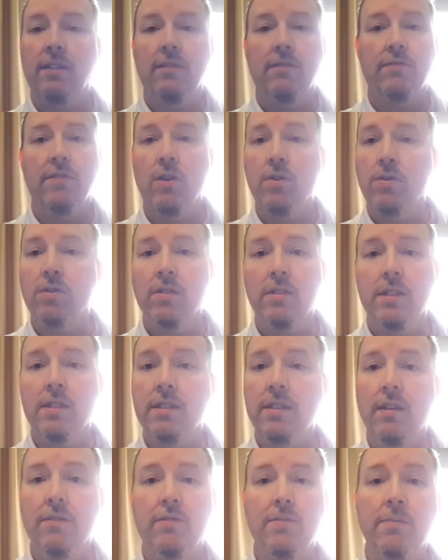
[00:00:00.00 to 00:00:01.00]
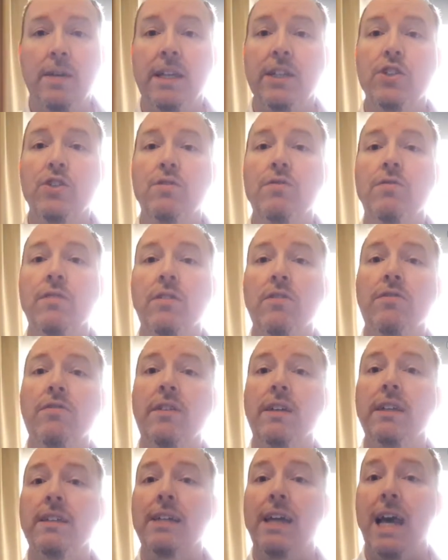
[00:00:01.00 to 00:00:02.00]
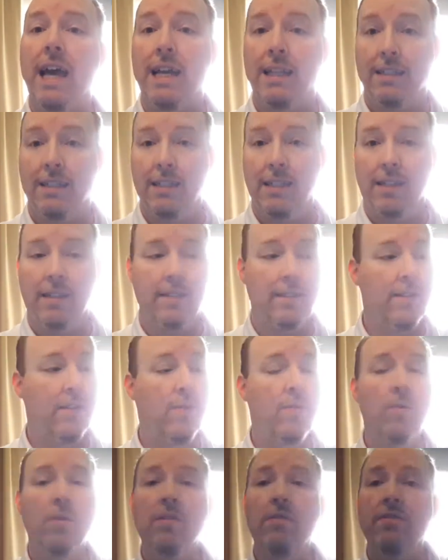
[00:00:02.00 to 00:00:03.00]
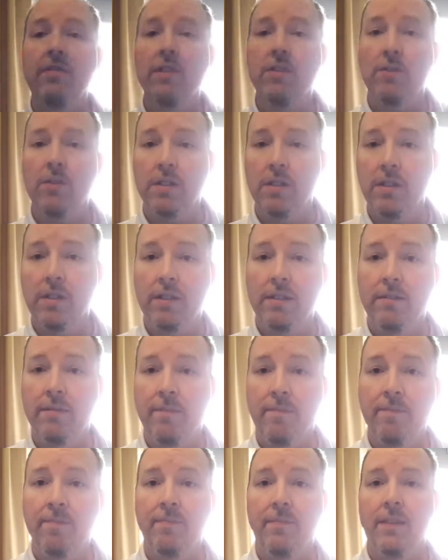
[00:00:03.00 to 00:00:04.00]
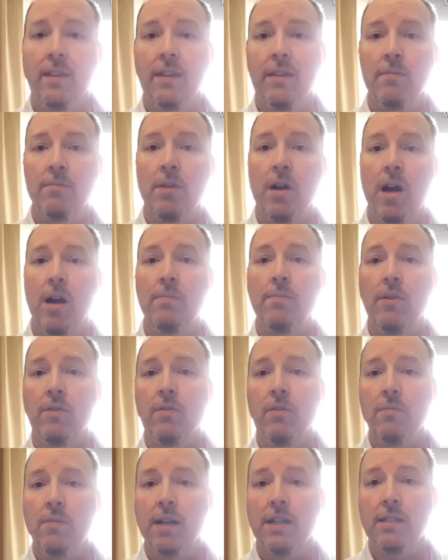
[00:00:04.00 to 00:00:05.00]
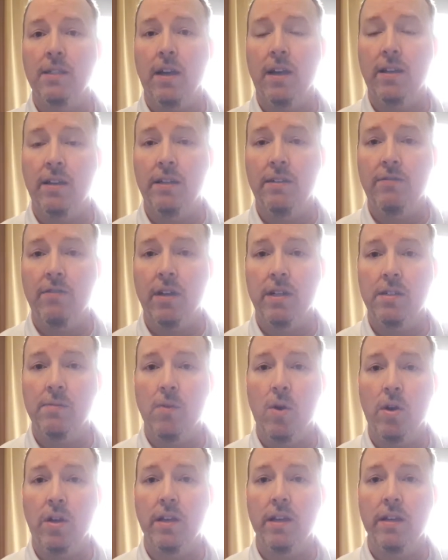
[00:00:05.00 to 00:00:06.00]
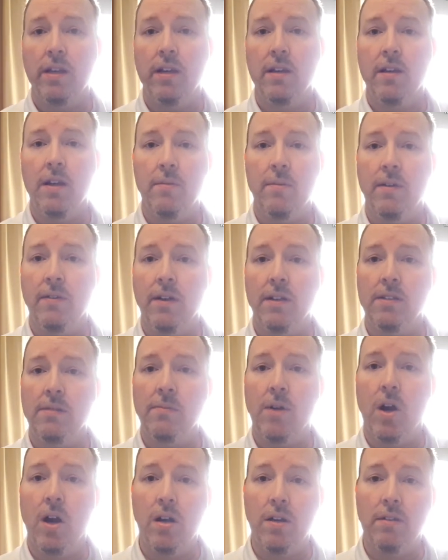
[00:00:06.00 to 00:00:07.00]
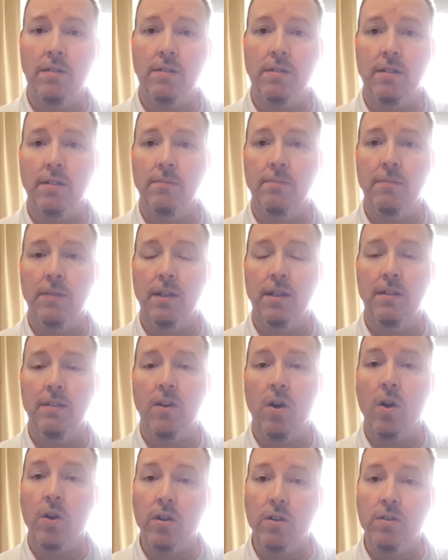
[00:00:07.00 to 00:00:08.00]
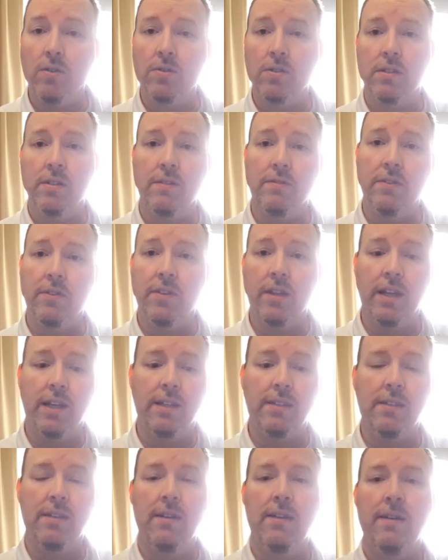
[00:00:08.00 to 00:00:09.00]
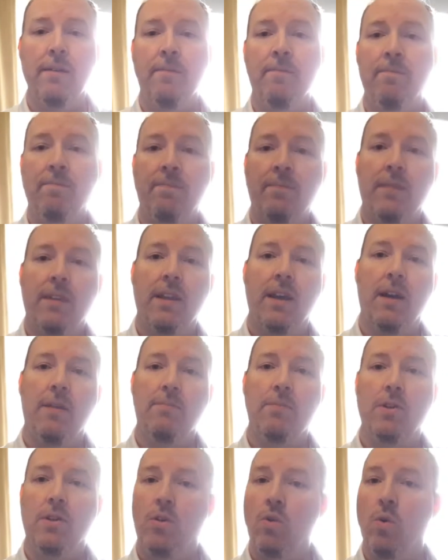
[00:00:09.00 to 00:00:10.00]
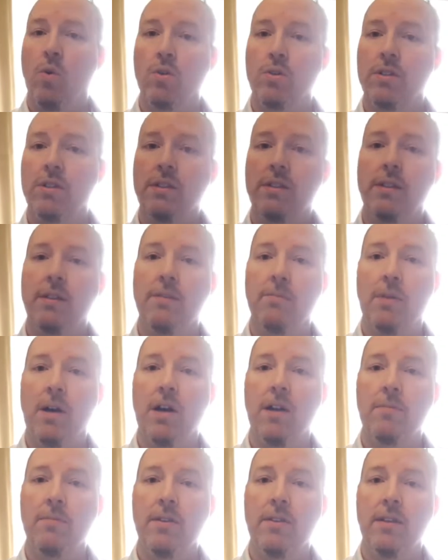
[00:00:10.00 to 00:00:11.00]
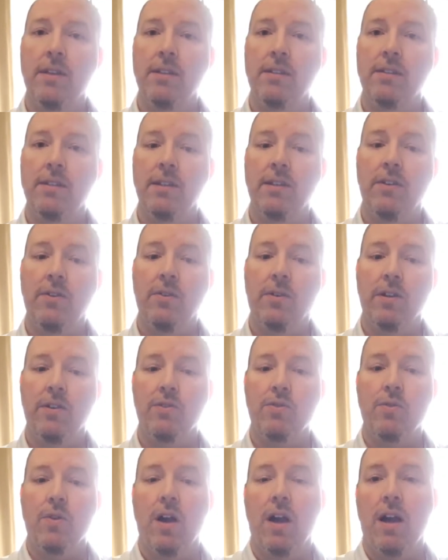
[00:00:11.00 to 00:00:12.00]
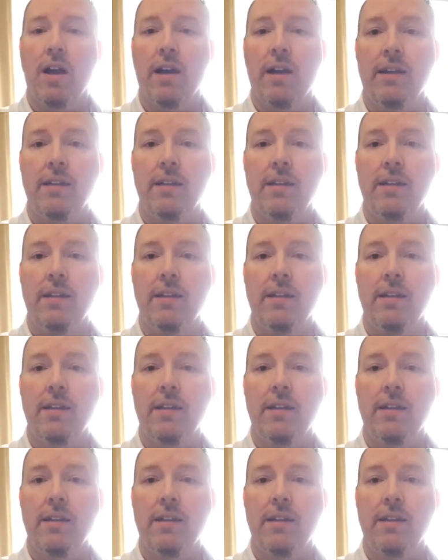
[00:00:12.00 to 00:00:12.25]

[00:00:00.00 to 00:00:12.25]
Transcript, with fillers: Folks, this stuff makes you feel fantastic. You want to feel good, pop over to my site, LeeFranksMarketing.com. I've got some articles and different things. I put courses in the bottom of this that you can try.